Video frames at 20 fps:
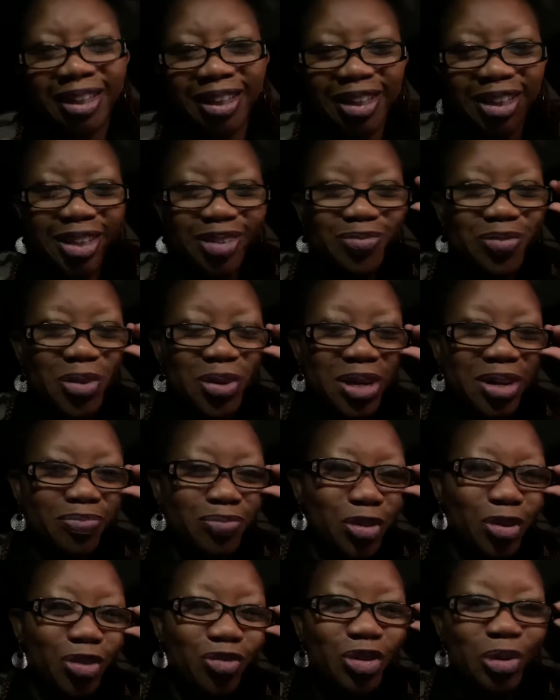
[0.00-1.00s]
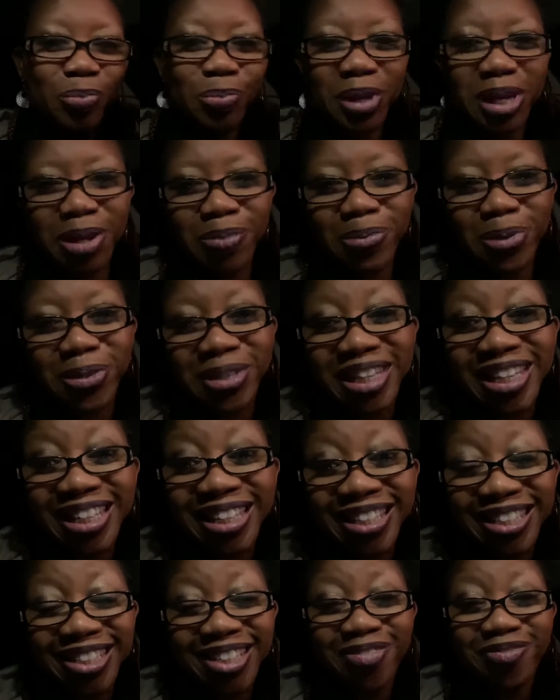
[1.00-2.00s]
Good morning, beautiful people.
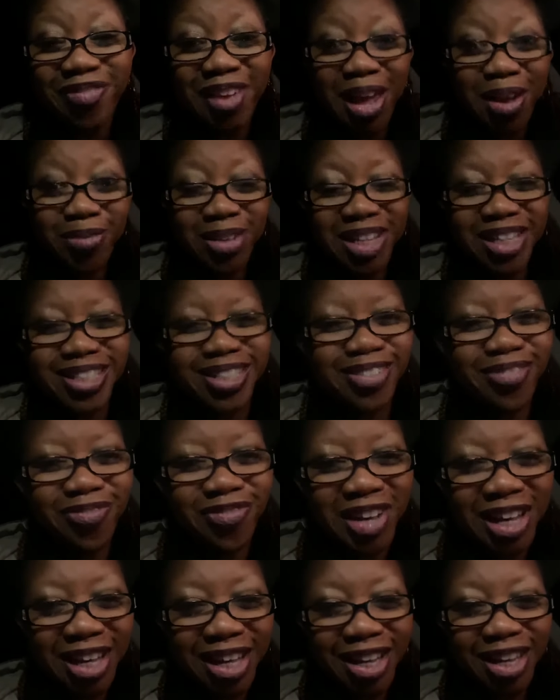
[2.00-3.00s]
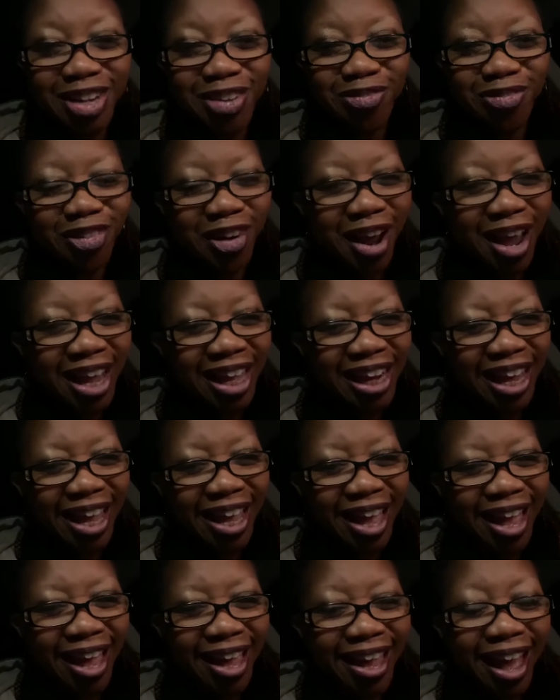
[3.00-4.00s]
It is a fabulous, fun
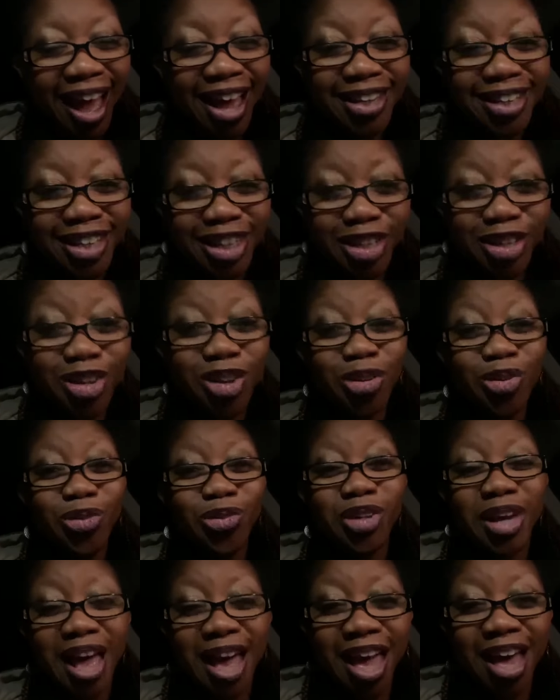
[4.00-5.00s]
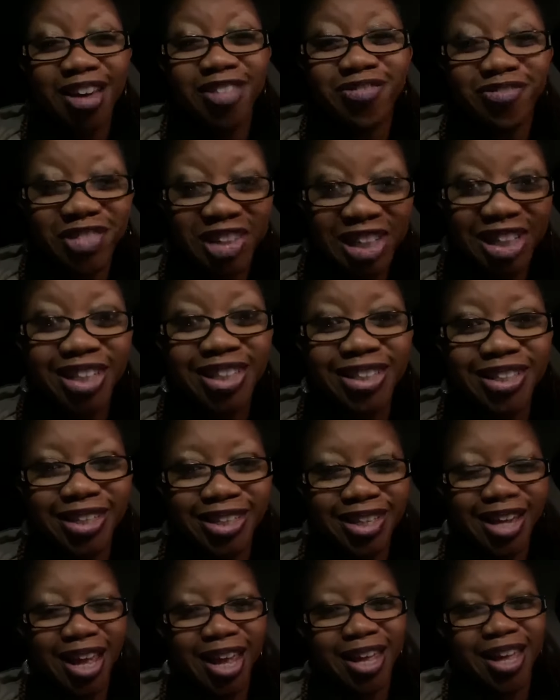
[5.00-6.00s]
Friday. Hey, I need you to have fun
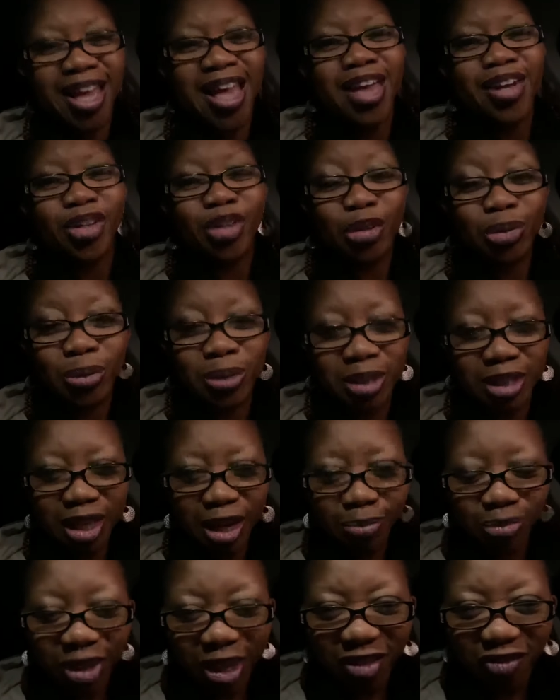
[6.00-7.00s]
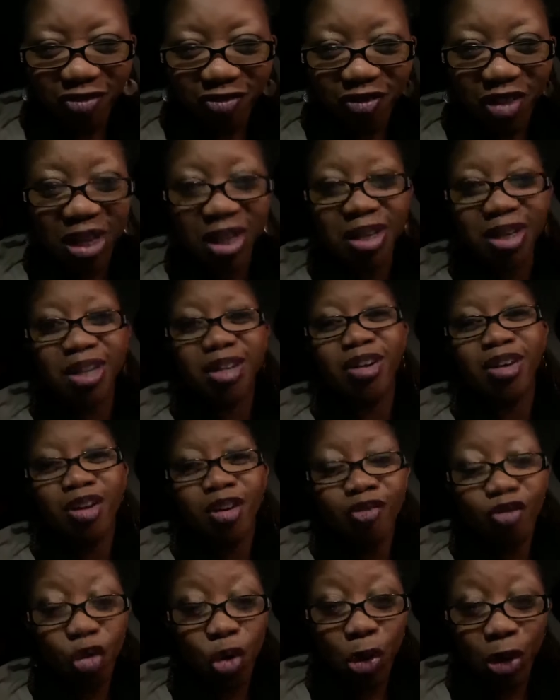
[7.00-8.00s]
today. Do something fun
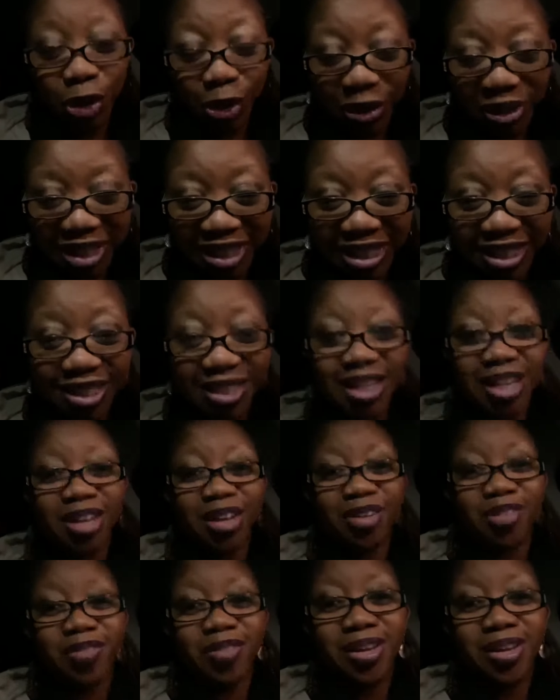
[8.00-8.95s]
for yourself